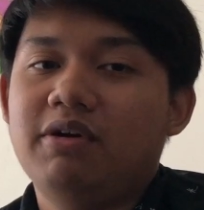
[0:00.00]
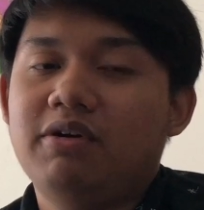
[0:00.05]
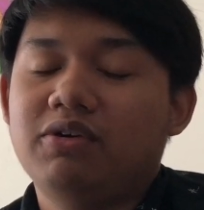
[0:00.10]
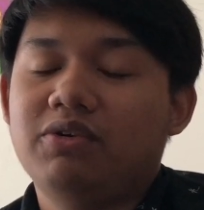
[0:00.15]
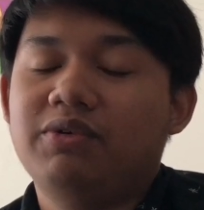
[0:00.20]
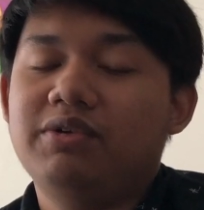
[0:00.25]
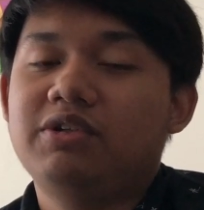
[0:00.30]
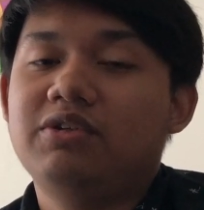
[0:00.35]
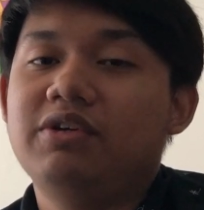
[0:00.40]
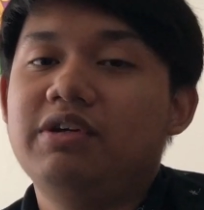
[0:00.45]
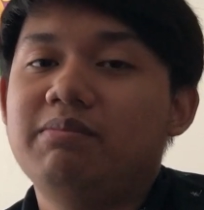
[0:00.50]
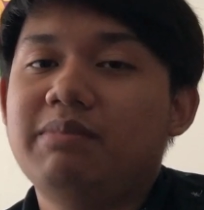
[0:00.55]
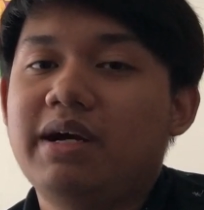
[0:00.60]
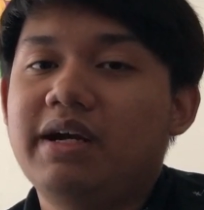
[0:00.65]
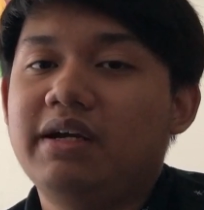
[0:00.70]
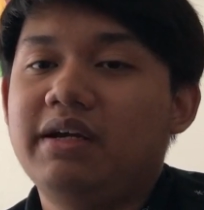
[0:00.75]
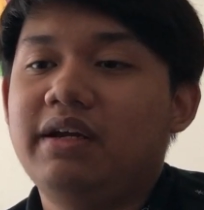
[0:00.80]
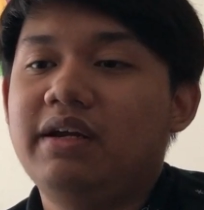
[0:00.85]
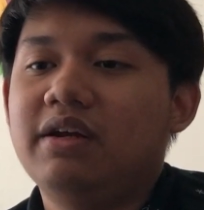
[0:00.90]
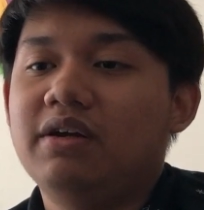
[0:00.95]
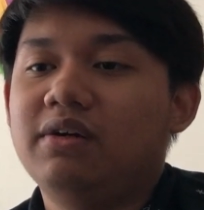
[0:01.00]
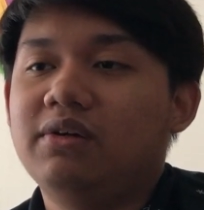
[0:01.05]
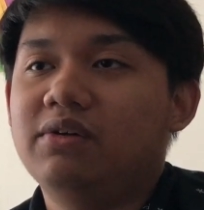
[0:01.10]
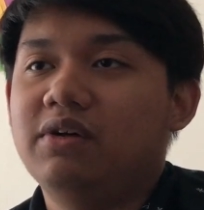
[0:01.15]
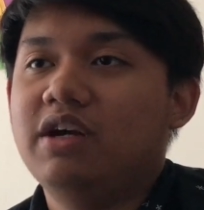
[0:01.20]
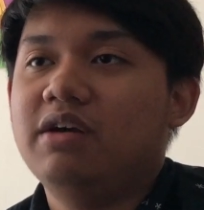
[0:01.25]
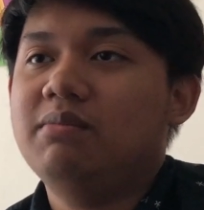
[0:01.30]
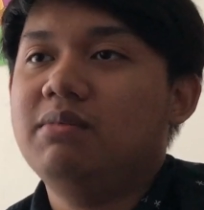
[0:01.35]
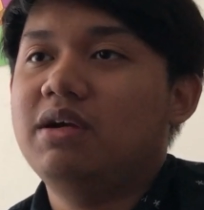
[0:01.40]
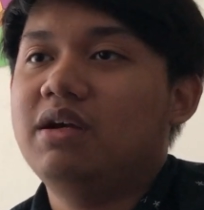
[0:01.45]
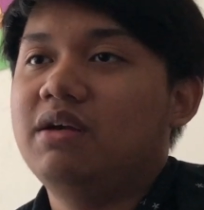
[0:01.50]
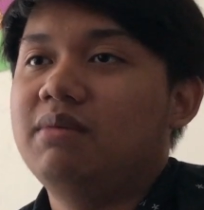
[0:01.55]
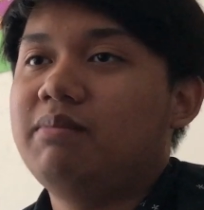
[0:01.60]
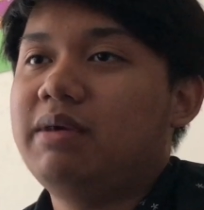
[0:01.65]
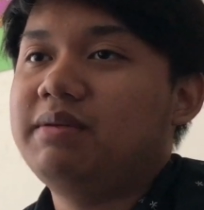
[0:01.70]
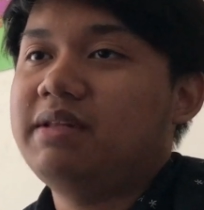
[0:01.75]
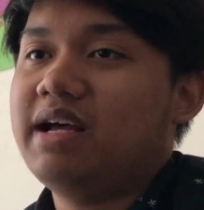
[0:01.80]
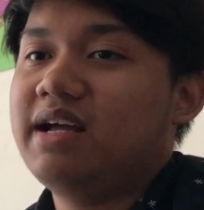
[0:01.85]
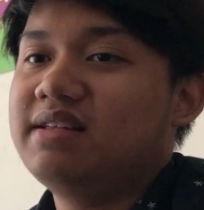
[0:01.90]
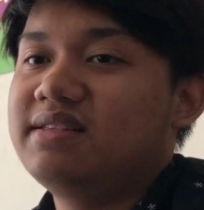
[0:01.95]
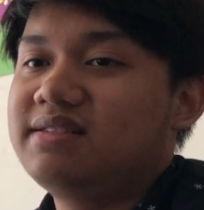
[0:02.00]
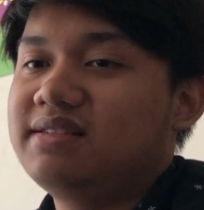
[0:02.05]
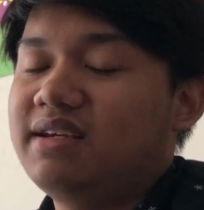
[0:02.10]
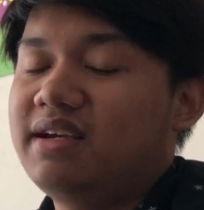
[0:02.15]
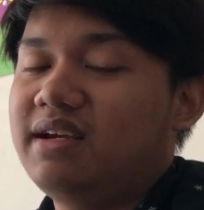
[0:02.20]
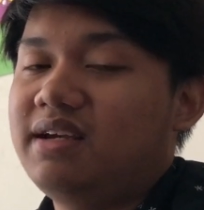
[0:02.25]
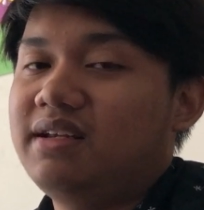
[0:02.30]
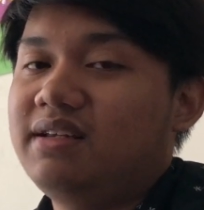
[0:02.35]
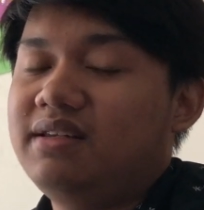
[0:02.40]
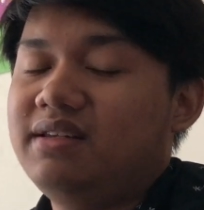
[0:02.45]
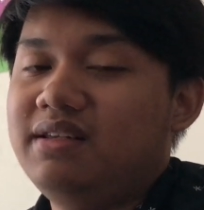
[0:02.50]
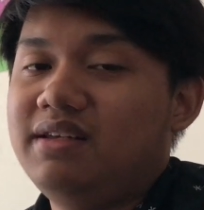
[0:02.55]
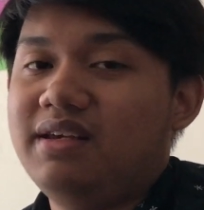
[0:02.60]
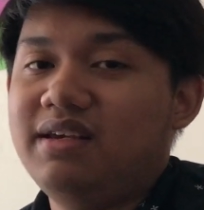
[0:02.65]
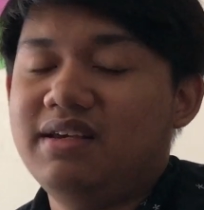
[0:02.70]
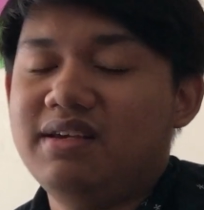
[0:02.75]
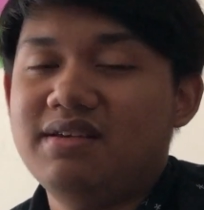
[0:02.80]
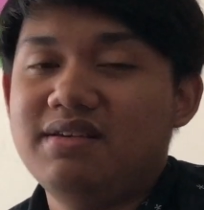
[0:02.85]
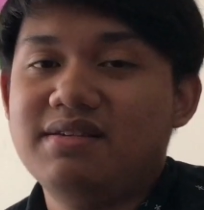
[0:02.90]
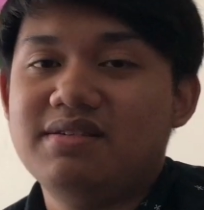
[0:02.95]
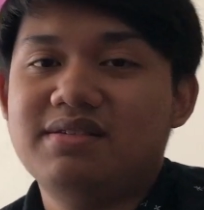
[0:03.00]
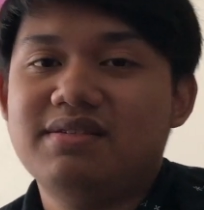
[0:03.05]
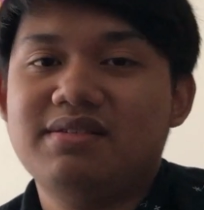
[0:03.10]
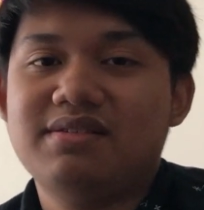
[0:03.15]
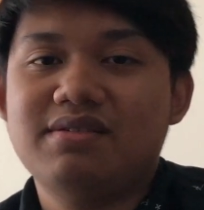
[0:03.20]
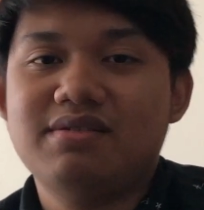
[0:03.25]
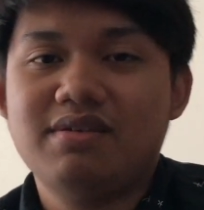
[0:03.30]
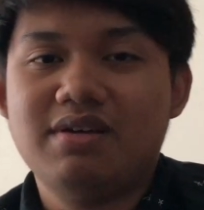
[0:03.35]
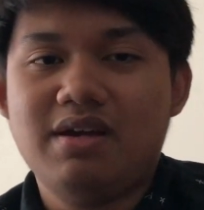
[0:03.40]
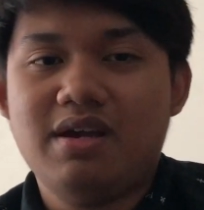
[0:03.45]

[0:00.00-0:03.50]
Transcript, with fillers: including my grandma my dad's side is